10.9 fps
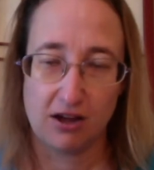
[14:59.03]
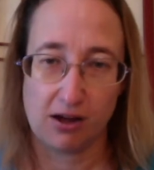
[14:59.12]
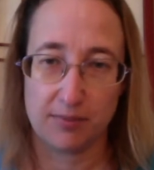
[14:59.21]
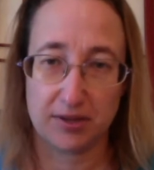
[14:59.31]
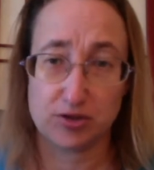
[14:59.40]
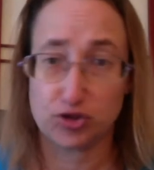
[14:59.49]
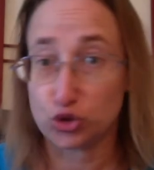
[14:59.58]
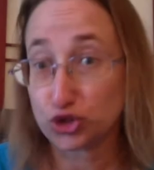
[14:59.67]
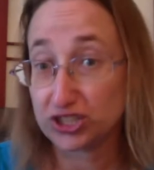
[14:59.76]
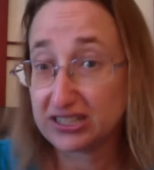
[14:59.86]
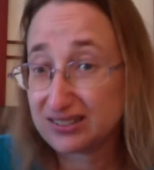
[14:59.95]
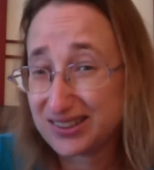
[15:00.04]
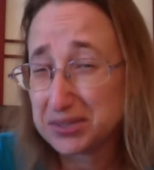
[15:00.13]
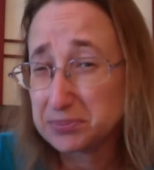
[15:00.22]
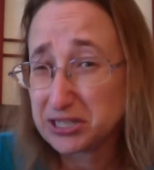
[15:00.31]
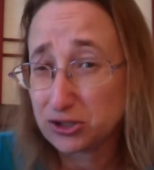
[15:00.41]
is usually in
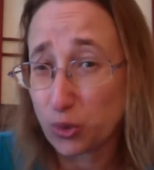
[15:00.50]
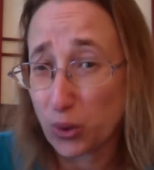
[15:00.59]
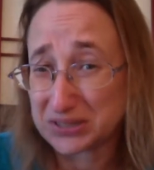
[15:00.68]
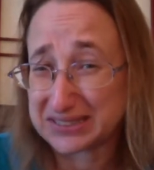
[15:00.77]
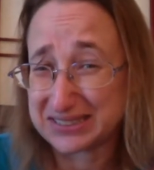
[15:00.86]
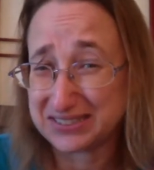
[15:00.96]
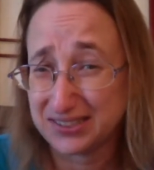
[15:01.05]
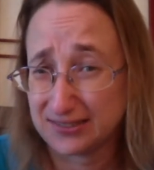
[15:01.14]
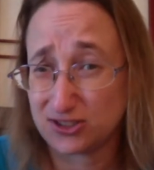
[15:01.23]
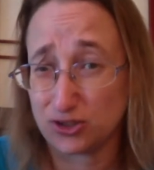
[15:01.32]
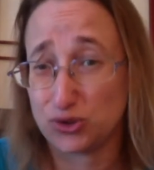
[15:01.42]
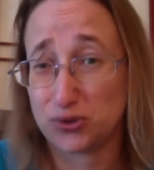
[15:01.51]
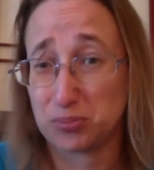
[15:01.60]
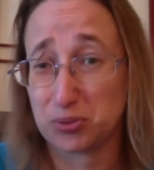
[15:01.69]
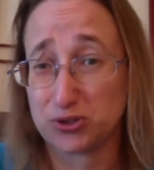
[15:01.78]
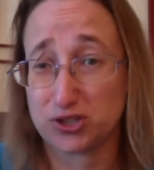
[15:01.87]
unlimited quantities, so you
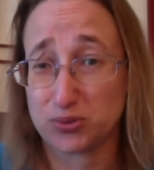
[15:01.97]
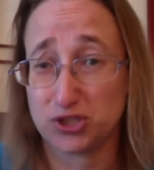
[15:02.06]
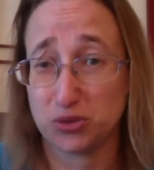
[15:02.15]
can purchase what you